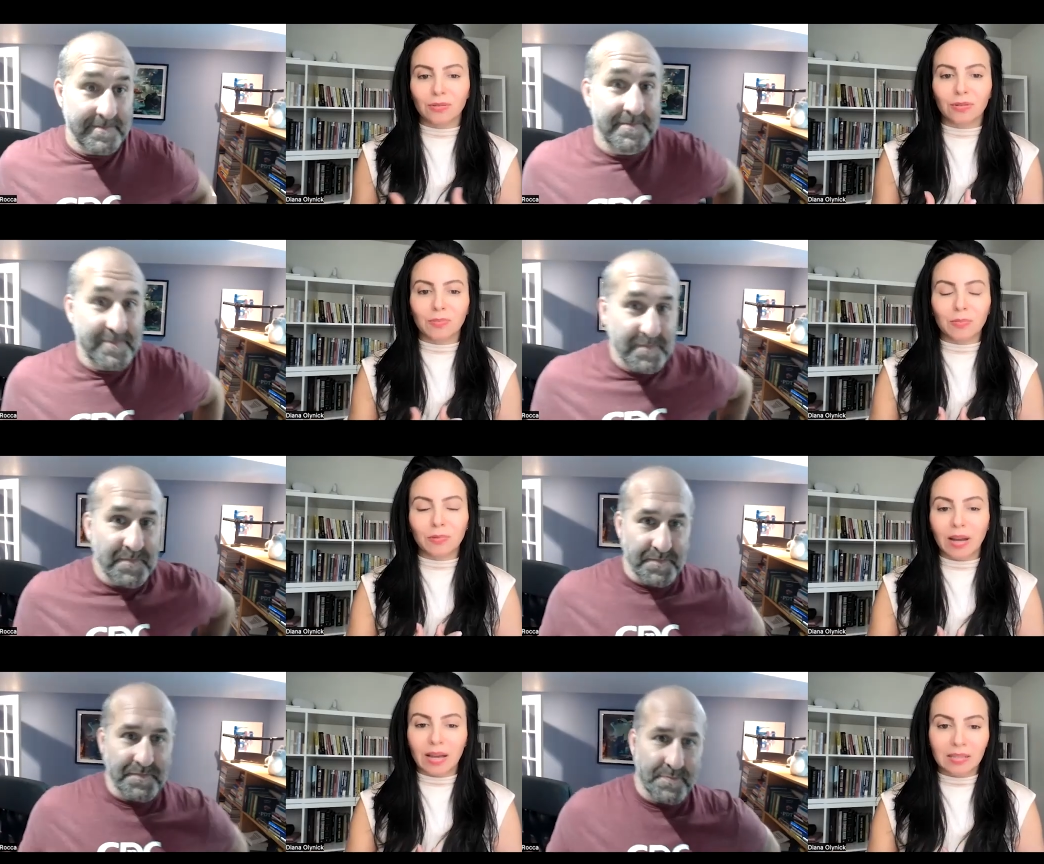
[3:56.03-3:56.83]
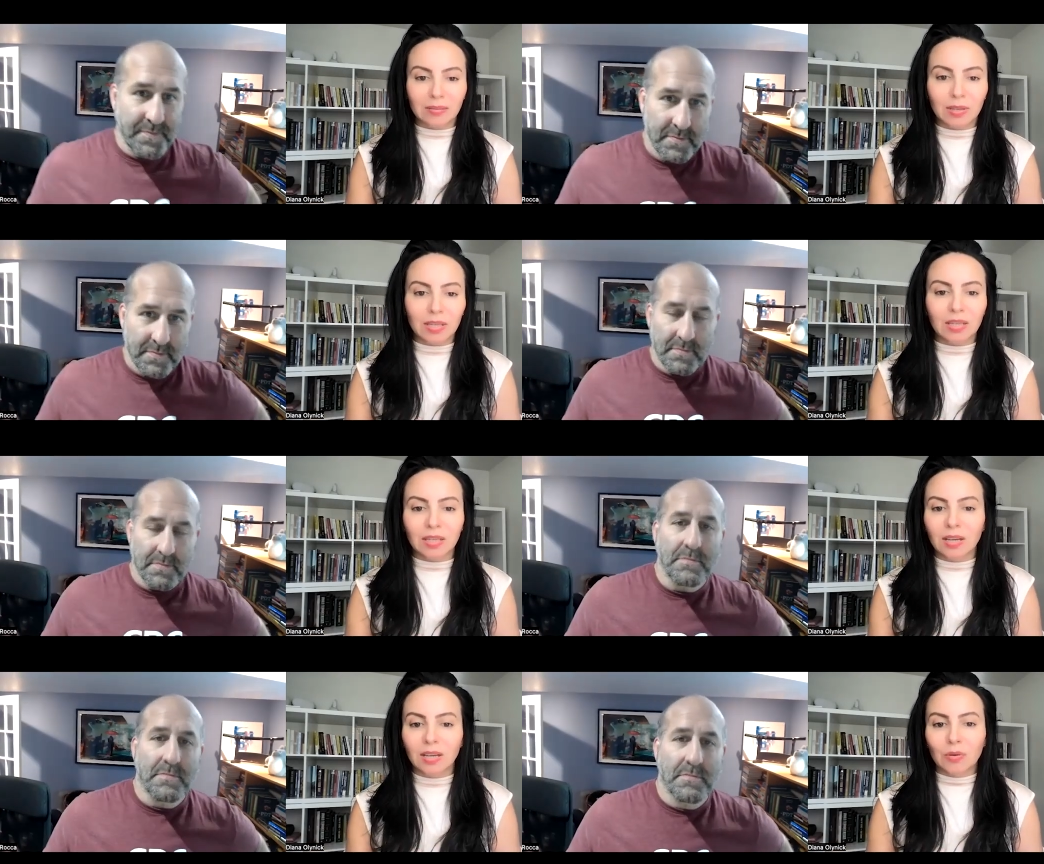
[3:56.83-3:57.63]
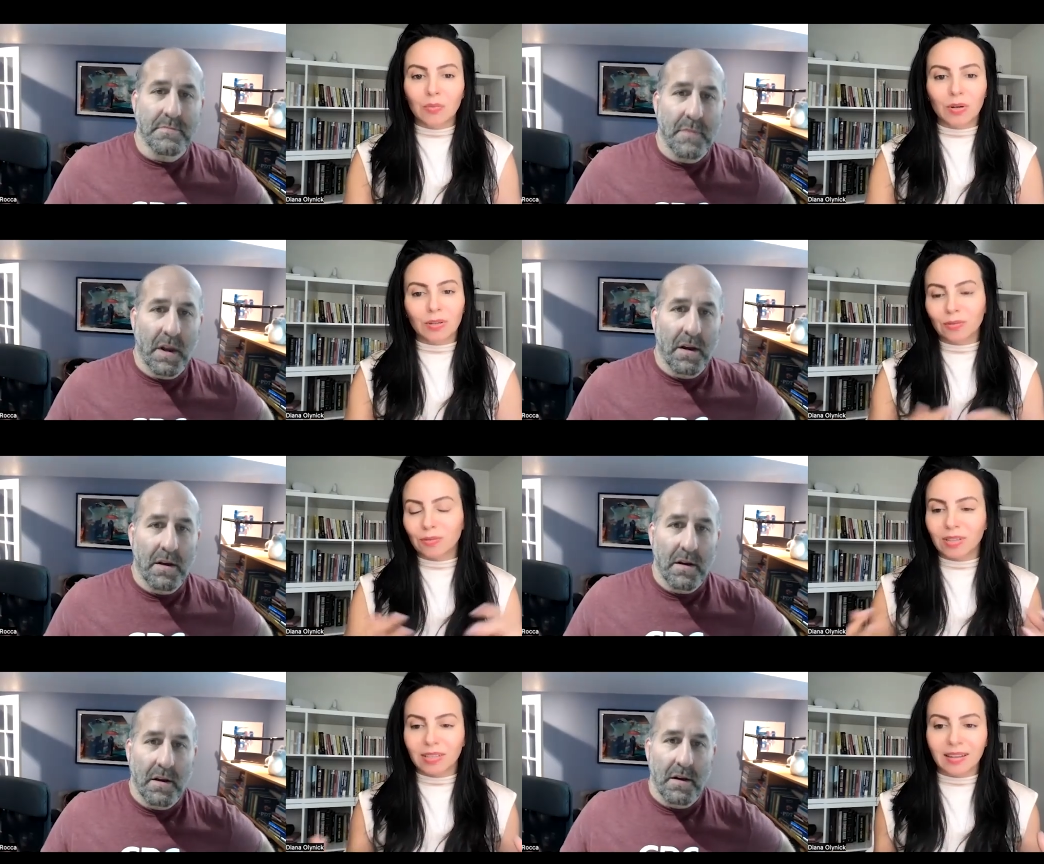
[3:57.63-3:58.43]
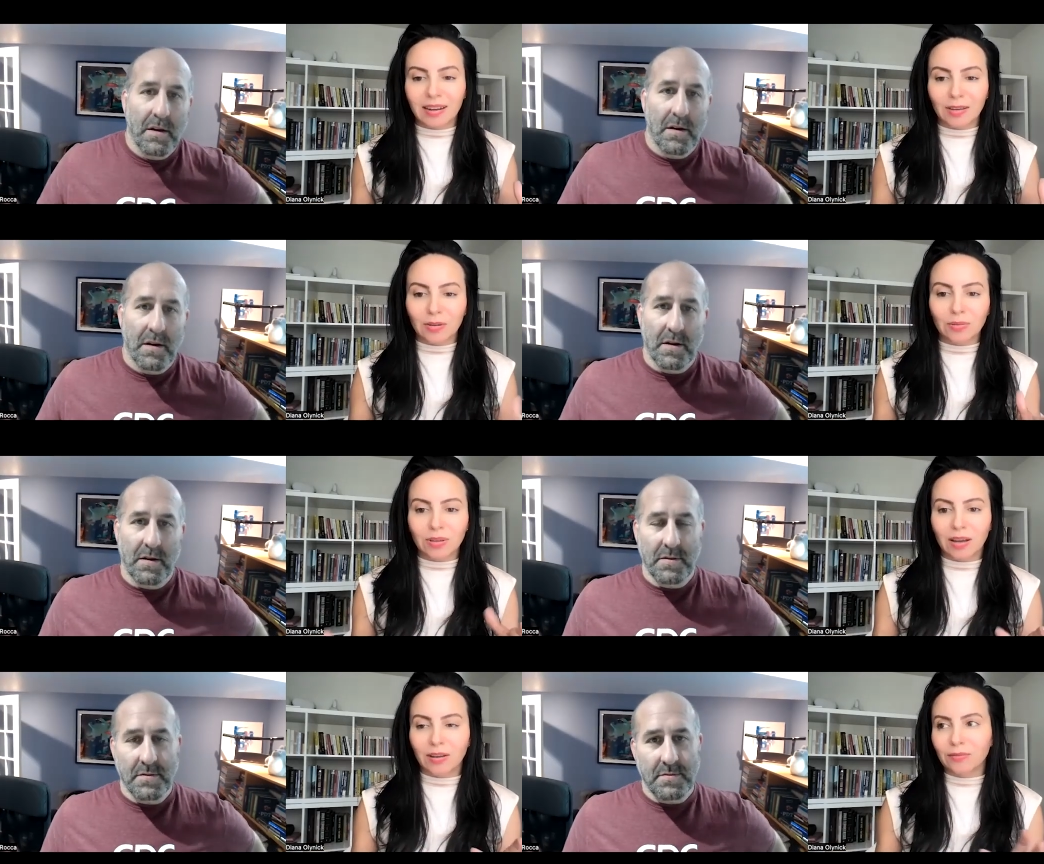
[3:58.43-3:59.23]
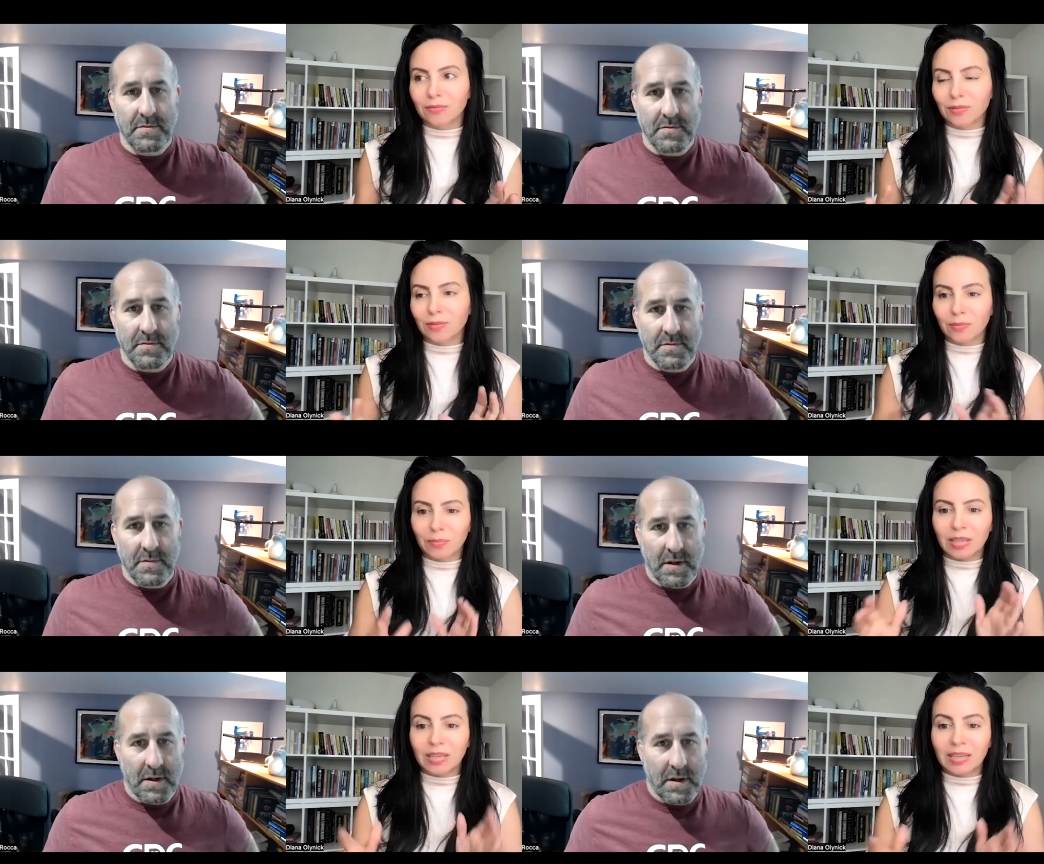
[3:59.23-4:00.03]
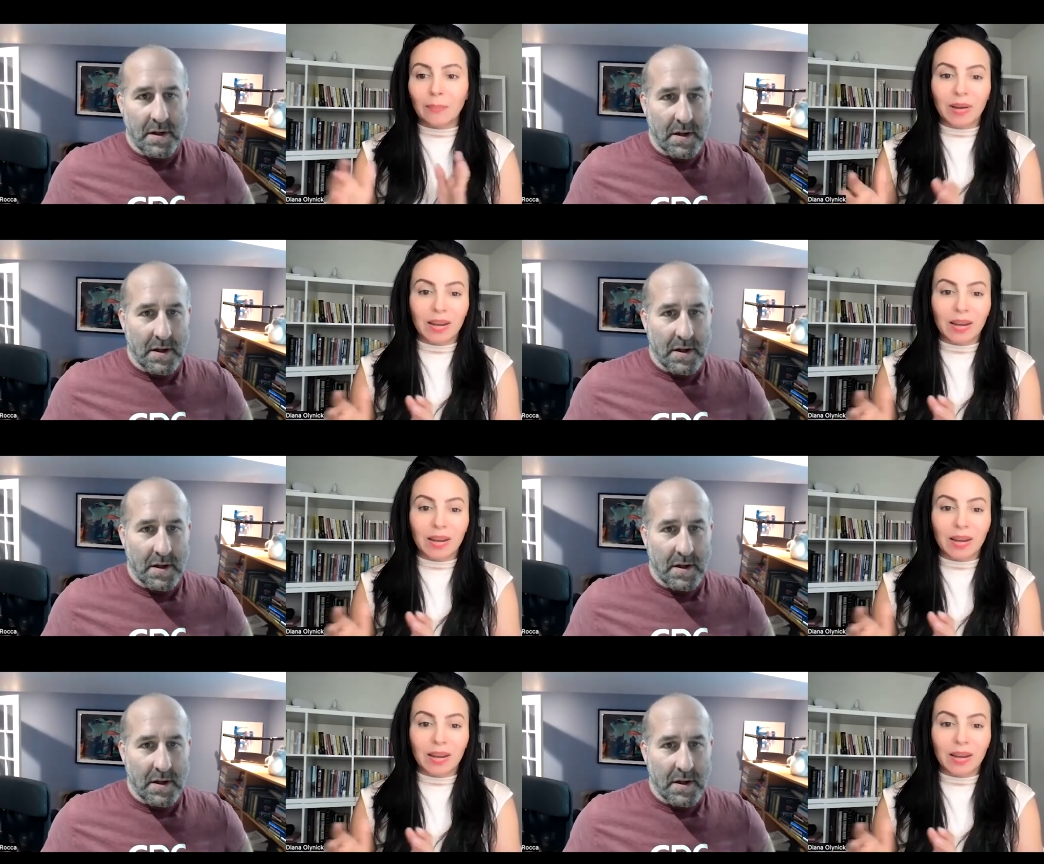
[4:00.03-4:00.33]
Speaker 1: or people ask me where do you think that i could have you know be in a